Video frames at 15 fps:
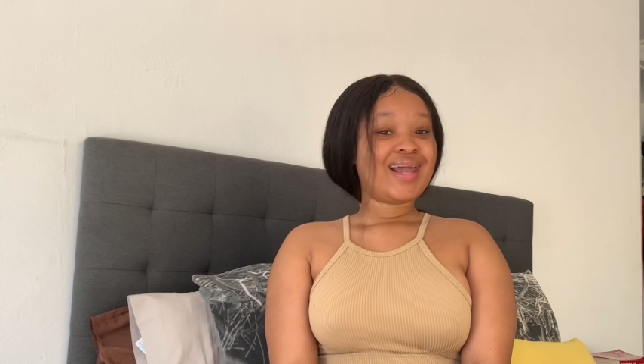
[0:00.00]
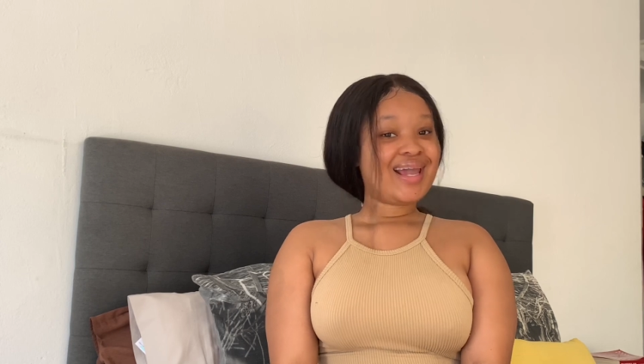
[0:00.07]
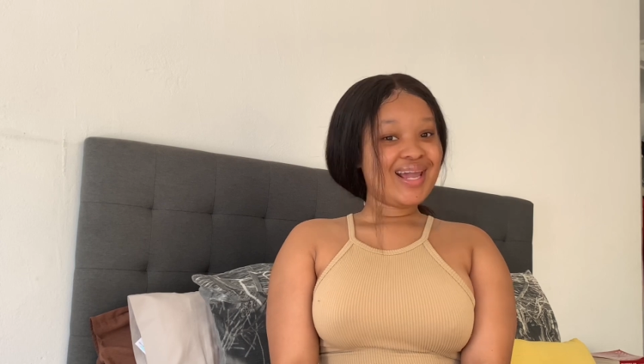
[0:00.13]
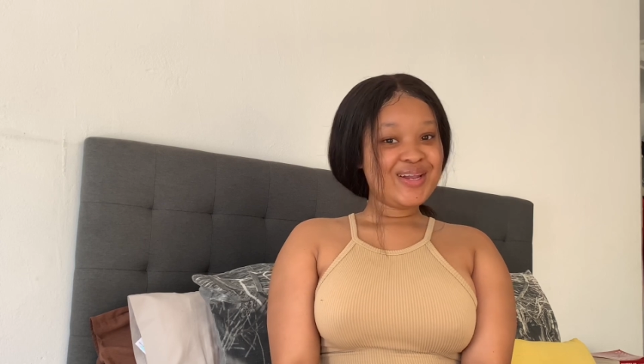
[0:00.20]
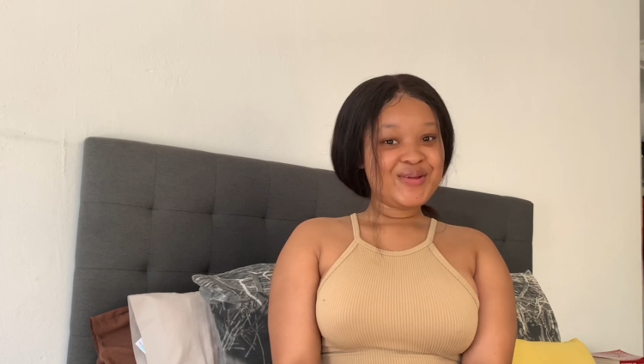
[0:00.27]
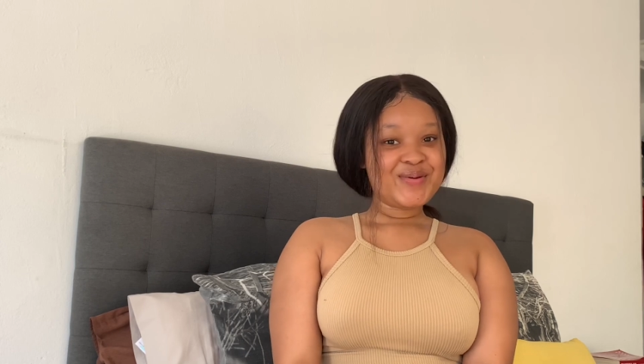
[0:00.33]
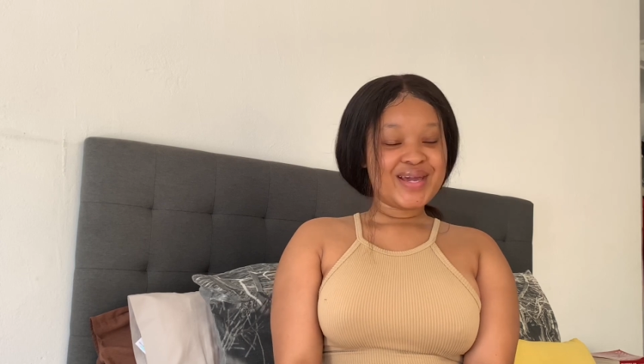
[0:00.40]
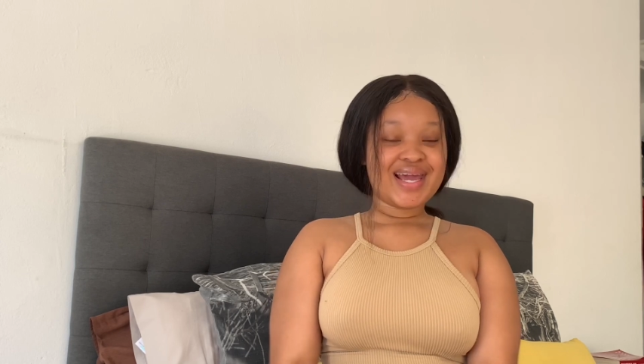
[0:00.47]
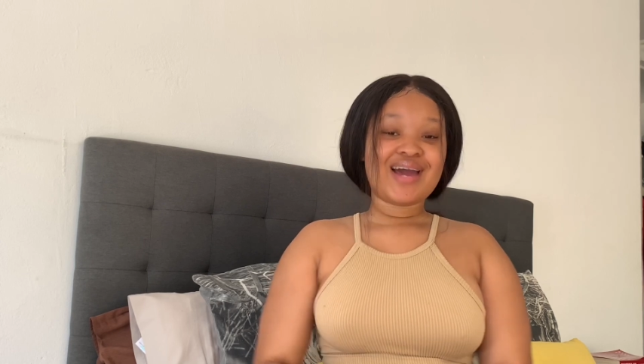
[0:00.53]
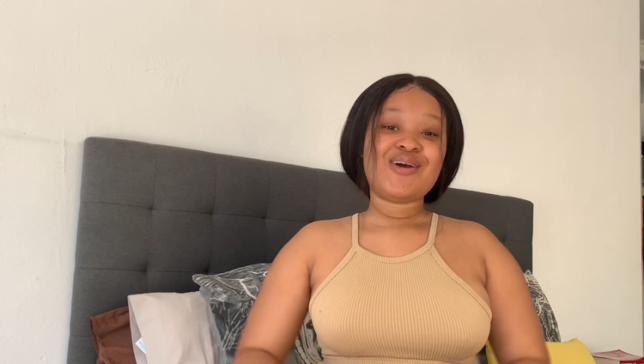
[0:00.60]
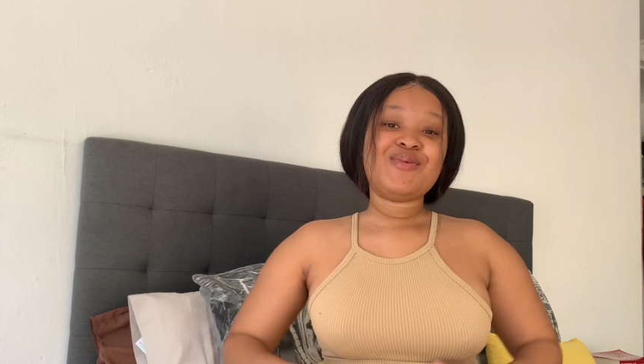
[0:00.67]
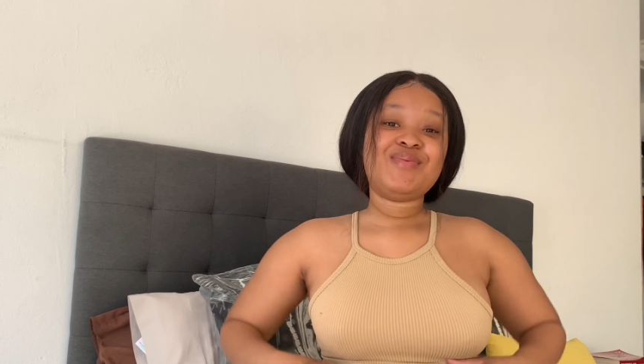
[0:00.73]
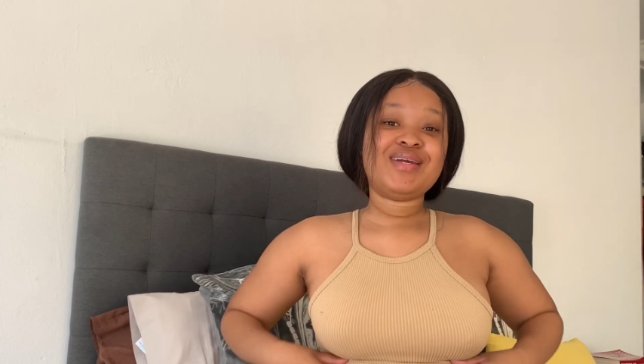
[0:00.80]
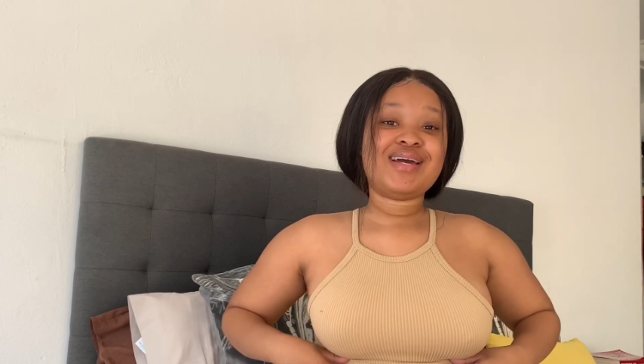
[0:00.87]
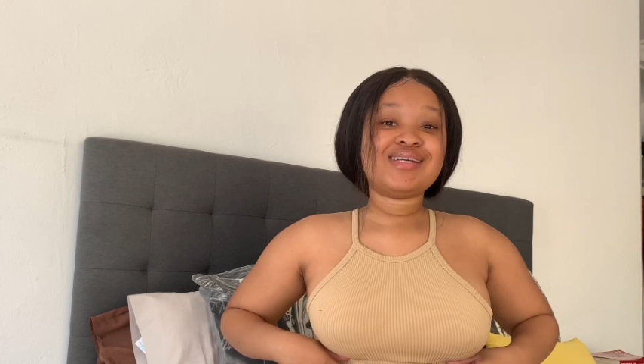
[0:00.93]
Anyway, I
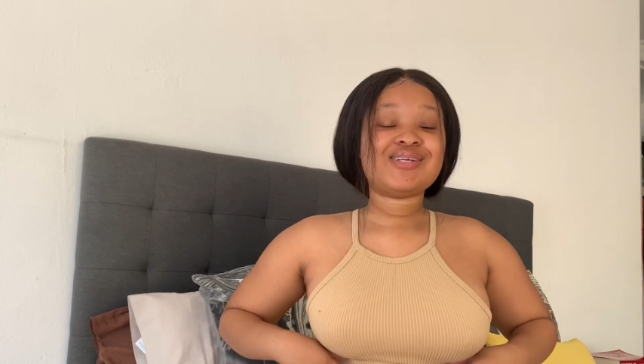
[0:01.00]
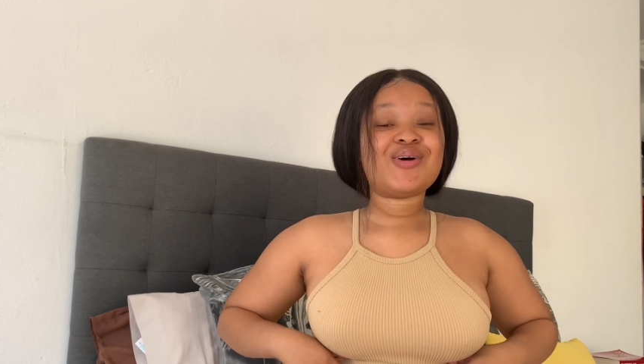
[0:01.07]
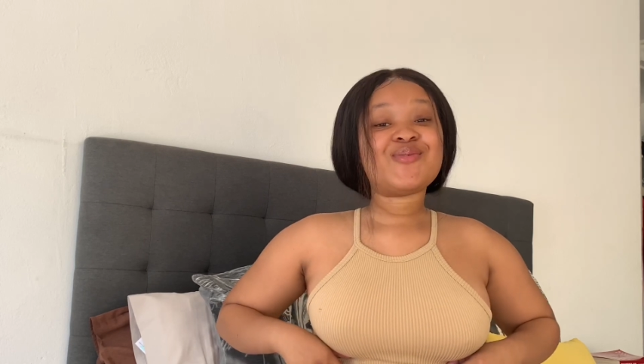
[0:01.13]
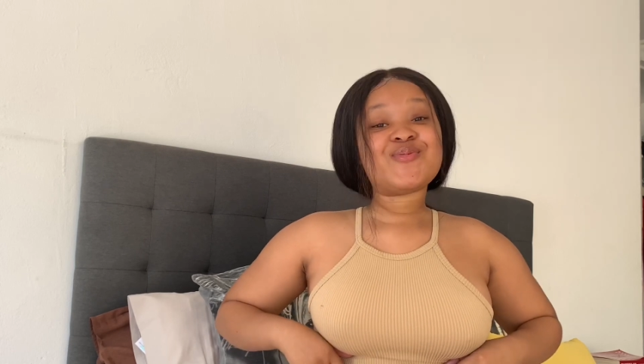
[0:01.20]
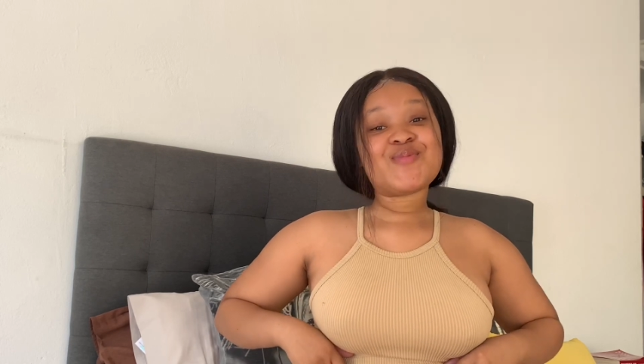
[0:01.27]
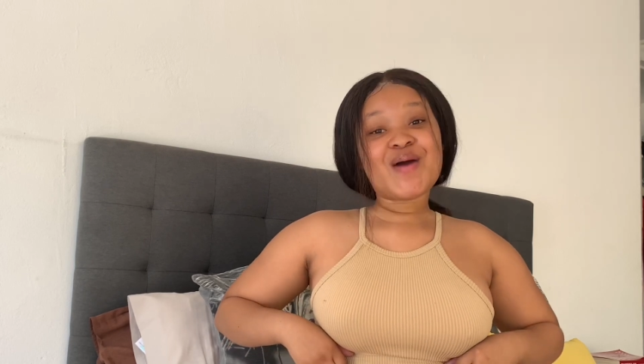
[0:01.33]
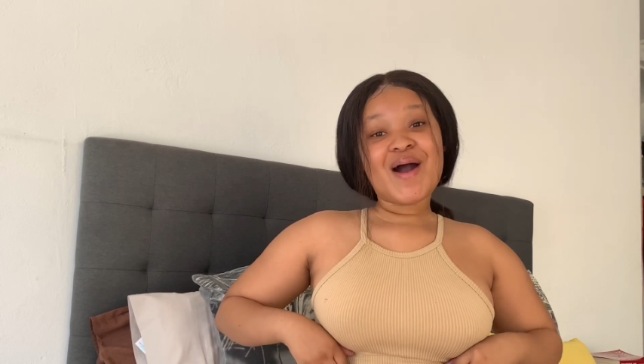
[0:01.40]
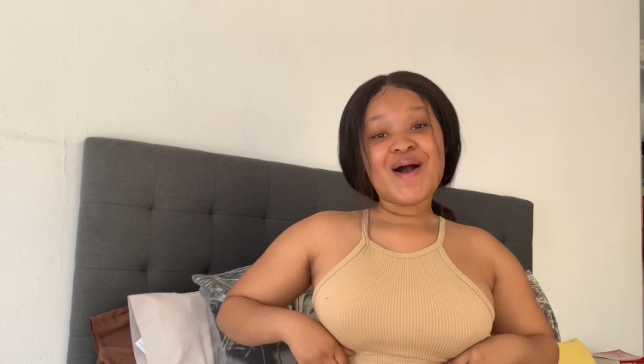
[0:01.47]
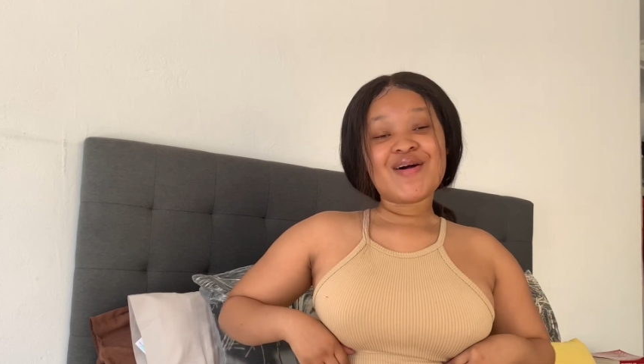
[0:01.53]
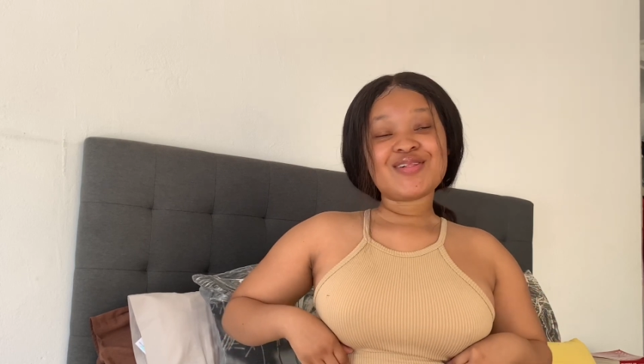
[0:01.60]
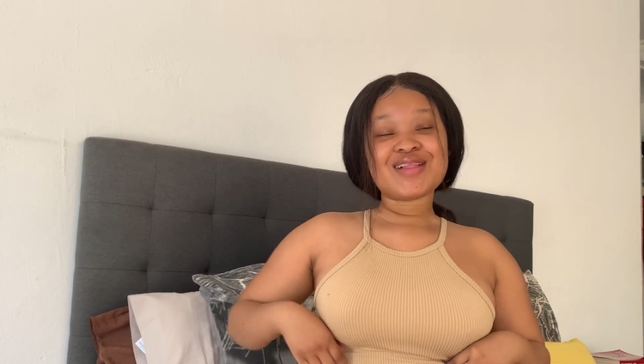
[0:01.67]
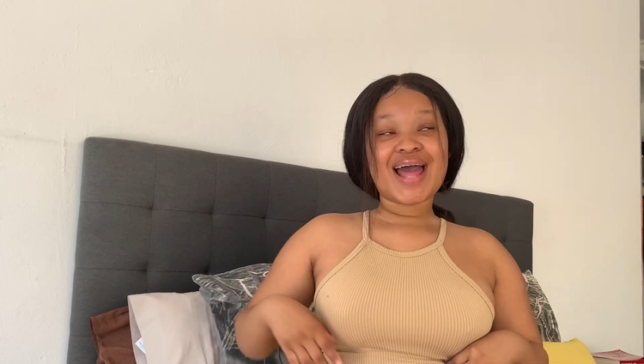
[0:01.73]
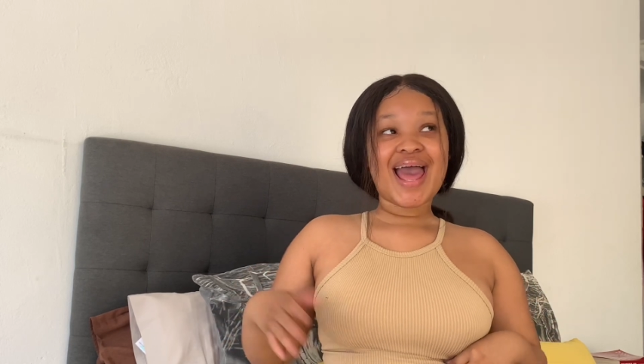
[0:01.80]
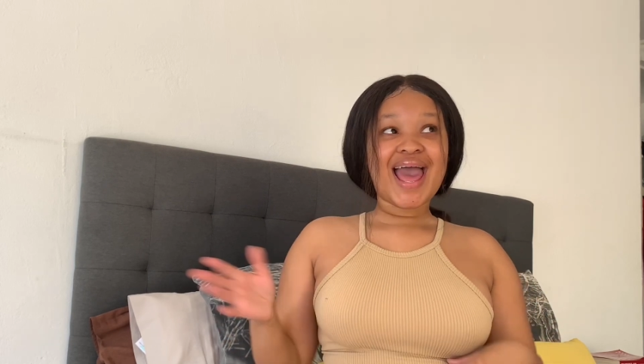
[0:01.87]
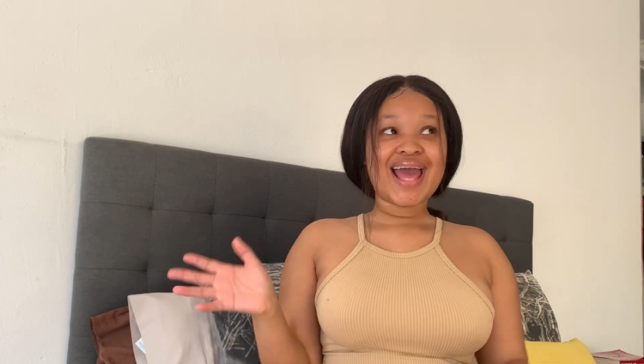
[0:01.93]
hope you guys are
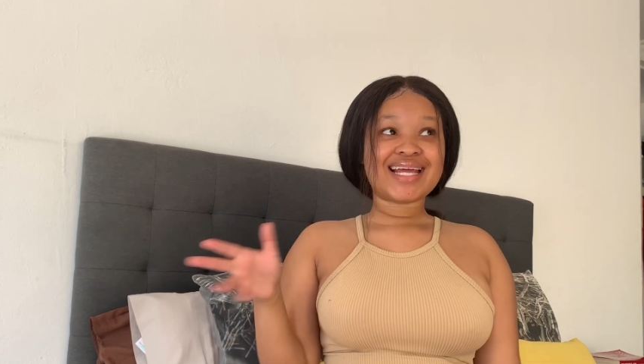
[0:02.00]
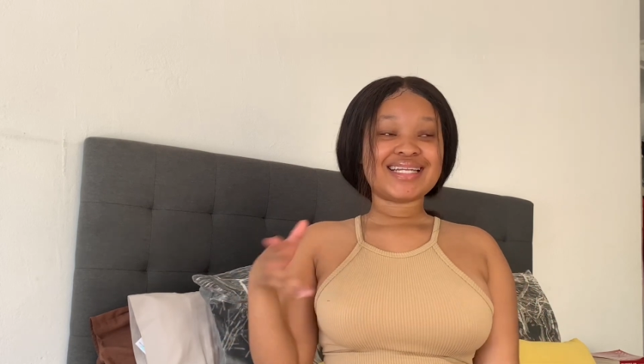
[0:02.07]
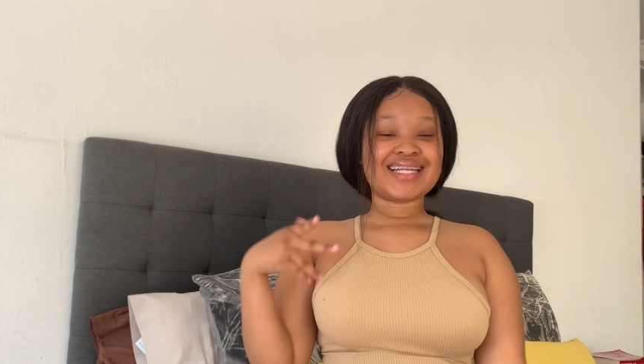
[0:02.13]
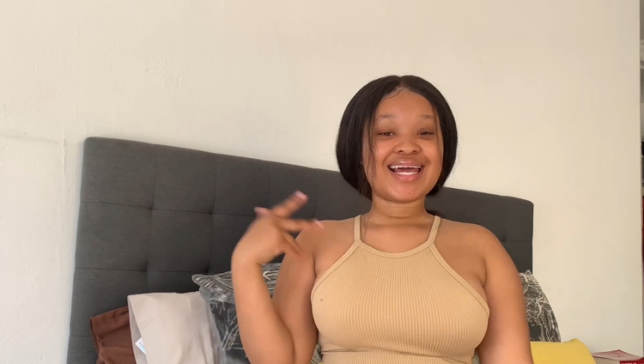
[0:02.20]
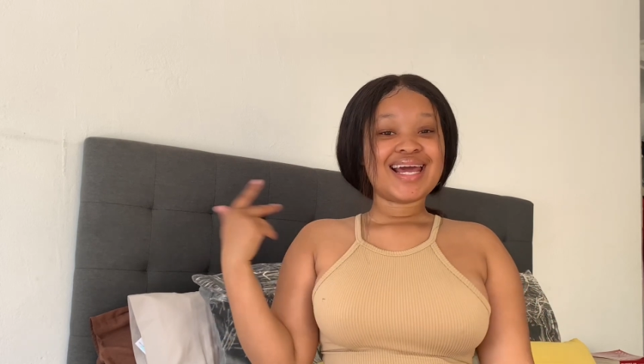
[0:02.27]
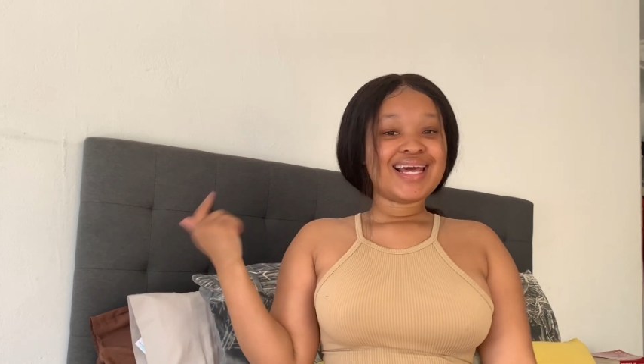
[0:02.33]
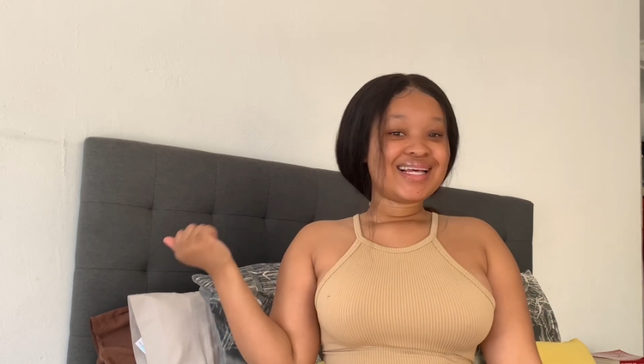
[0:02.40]
well and